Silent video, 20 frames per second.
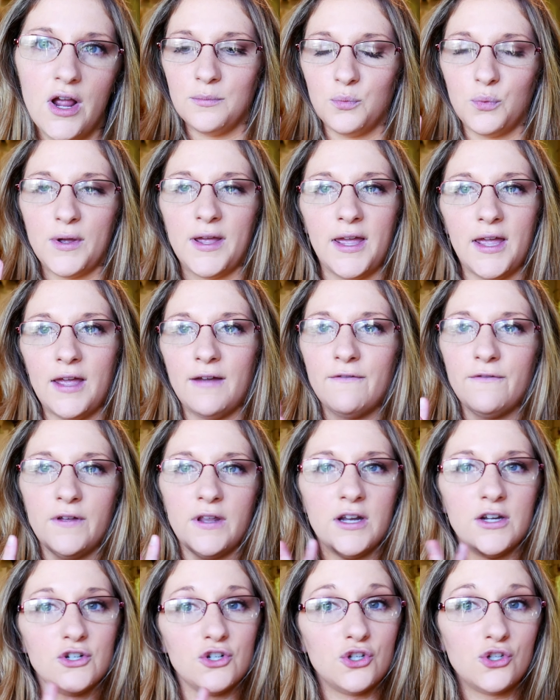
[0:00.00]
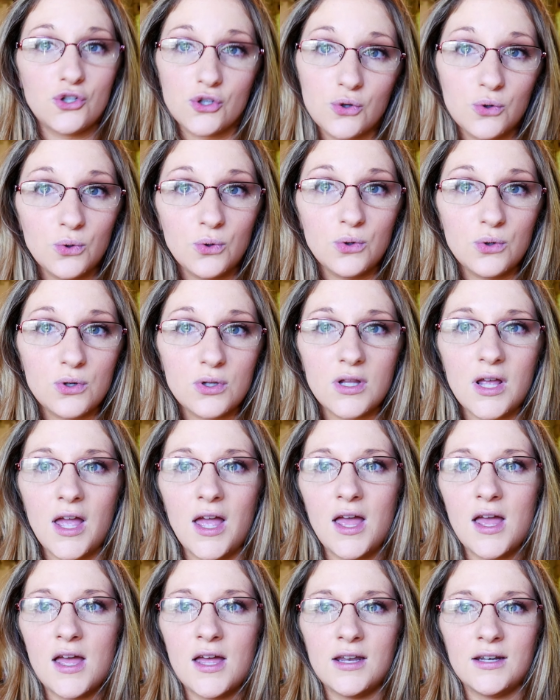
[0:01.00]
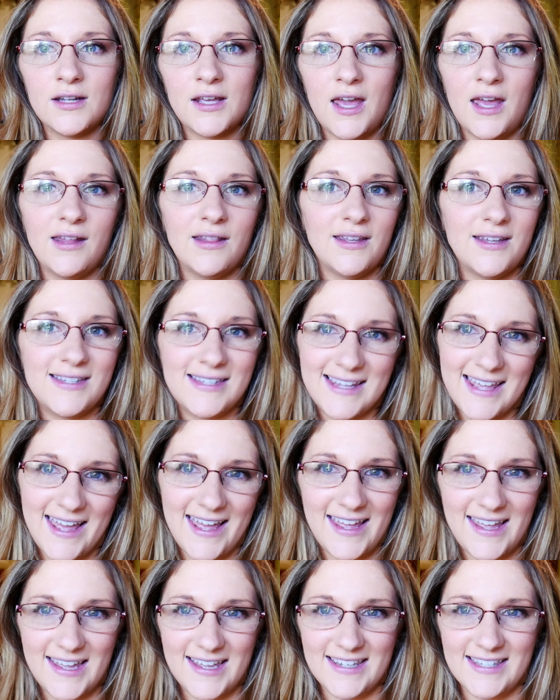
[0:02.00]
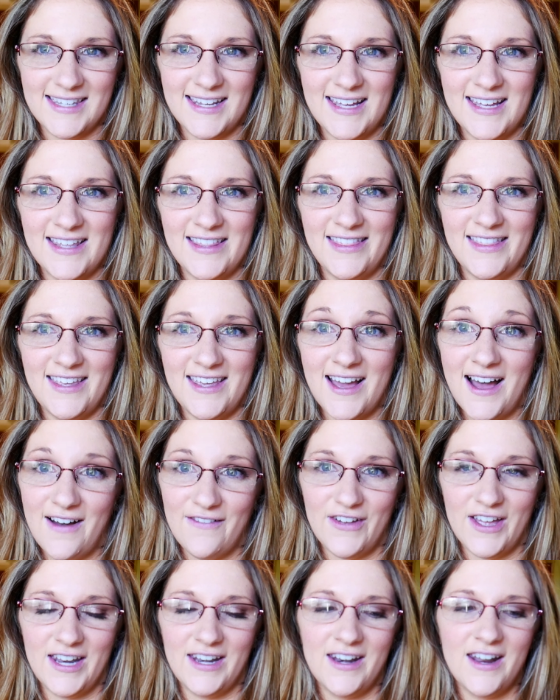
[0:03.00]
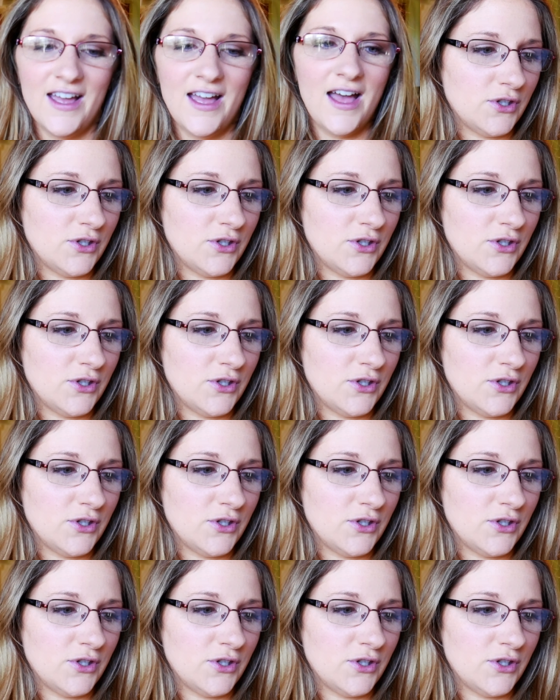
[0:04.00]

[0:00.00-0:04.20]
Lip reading: We finished school, and Kayleigh's cake is in the oven.